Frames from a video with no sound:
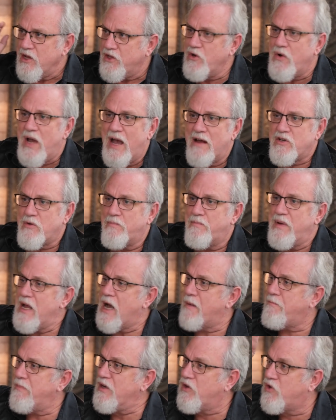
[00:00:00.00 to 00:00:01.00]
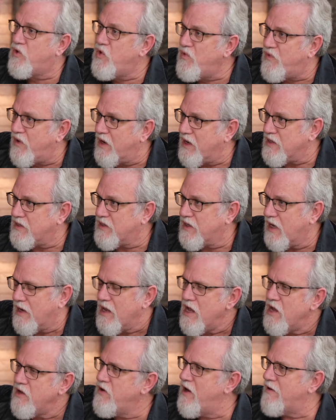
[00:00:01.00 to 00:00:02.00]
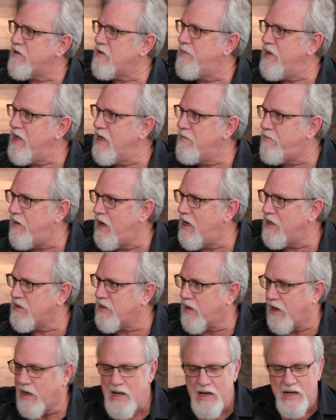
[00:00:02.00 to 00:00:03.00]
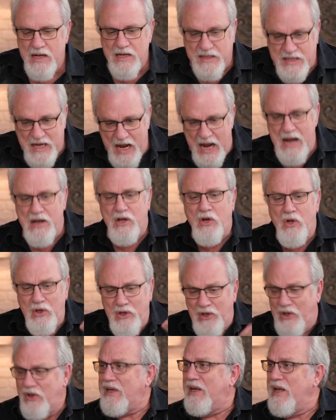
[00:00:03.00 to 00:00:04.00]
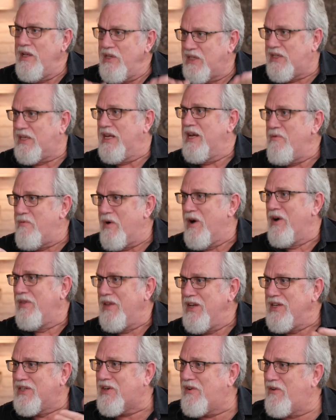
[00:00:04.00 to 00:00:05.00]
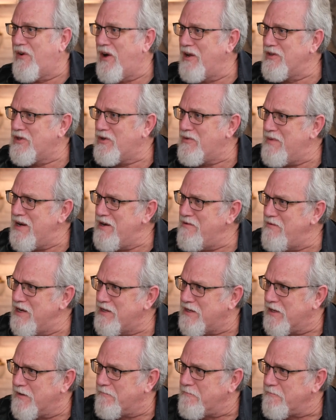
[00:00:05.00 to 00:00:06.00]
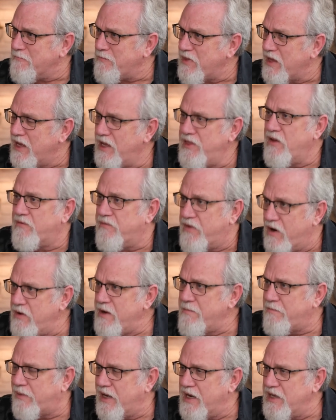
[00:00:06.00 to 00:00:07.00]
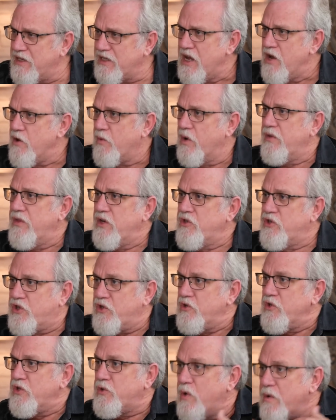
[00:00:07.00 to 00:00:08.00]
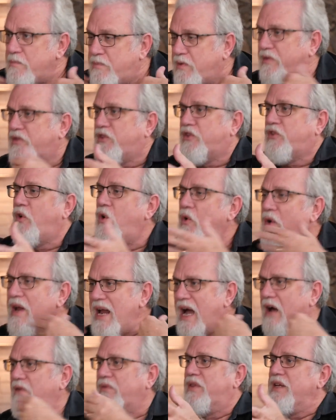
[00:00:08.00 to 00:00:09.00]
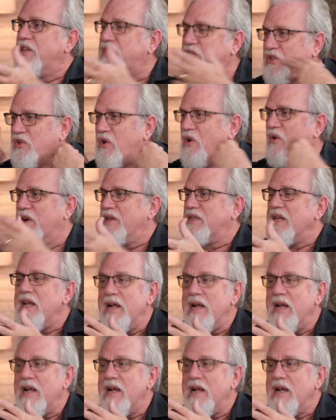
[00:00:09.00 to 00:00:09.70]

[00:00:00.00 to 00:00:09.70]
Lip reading: You had to be up in Kufa, he said. You had to be in Basra. Take a look and see where these Qurans are being written. in the very place where the Jews were throwing out these stories